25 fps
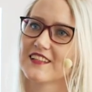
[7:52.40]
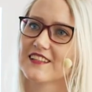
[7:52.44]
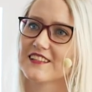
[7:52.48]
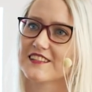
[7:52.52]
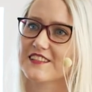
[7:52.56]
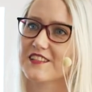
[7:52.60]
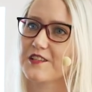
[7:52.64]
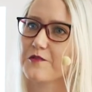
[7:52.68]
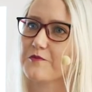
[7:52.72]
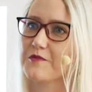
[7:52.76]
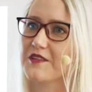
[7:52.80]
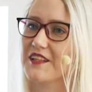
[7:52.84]

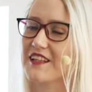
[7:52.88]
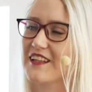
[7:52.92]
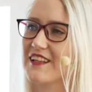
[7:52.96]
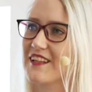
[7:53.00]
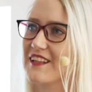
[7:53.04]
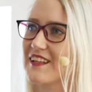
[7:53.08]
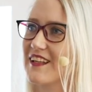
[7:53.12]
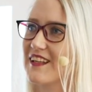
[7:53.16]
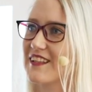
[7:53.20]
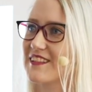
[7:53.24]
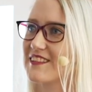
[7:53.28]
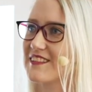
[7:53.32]

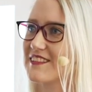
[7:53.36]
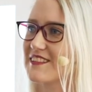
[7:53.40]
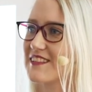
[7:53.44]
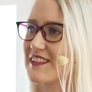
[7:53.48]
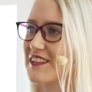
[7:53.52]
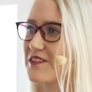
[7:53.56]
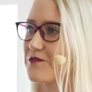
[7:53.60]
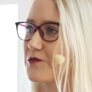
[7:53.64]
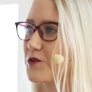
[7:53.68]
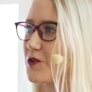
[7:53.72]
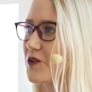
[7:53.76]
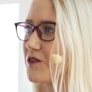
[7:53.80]
something that's
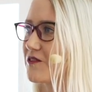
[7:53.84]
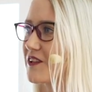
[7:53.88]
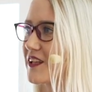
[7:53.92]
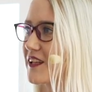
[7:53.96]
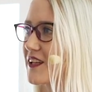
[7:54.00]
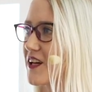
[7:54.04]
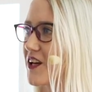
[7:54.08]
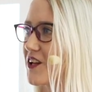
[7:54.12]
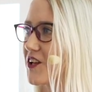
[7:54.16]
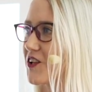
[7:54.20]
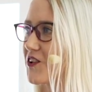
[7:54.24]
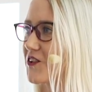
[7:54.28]

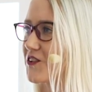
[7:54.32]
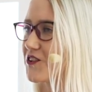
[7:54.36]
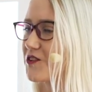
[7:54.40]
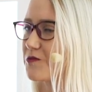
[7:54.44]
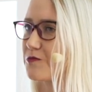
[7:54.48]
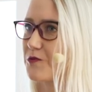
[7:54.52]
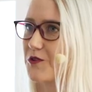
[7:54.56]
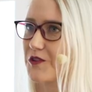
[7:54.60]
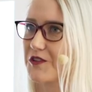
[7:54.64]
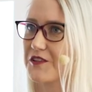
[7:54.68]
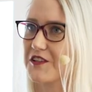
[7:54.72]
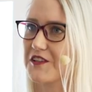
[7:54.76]
involving a lot
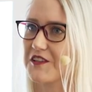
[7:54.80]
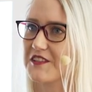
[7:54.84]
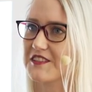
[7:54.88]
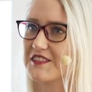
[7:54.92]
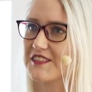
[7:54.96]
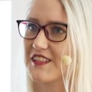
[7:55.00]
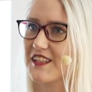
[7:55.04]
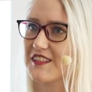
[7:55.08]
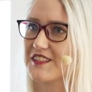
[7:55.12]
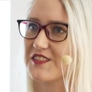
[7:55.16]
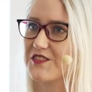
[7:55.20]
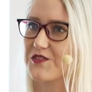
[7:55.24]
of
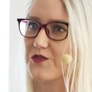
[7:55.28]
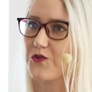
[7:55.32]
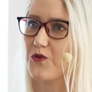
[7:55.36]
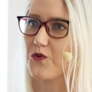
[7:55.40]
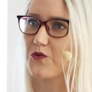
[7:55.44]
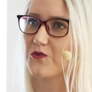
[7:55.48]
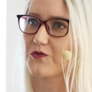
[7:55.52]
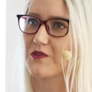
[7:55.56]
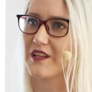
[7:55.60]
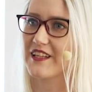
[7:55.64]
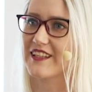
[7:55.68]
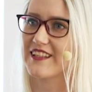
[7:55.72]
products that's
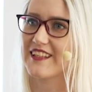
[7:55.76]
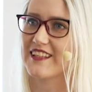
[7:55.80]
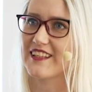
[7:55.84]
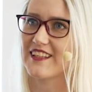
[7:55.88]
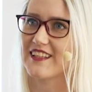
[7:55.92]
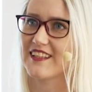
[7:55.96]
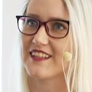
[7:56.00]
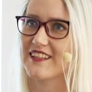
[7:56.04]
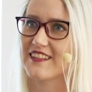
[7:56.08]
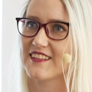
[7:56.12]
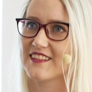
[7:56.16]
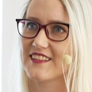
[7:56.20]

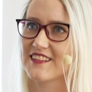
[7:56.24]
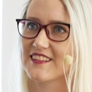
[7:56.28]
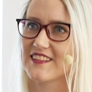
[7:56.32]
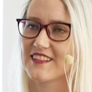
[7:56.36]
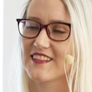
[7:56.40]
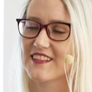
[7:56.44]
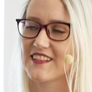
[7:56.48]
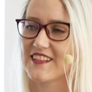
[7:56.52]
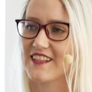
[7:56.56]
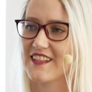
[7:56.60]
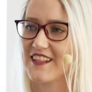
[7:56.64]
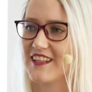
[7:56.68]
already
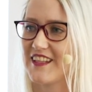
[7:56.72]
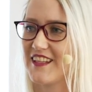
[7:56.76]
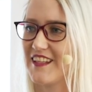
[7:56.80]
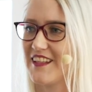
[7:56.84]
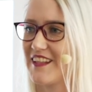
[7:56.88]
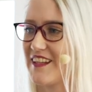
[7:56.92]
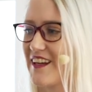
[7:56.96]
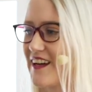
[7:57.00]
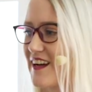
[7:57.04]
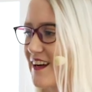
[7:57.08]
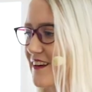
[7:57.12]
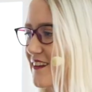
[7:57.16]

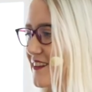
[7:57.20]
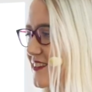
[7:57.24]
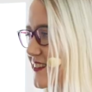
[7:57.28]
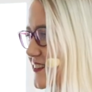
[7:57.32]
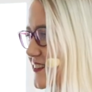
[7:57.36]
in the air.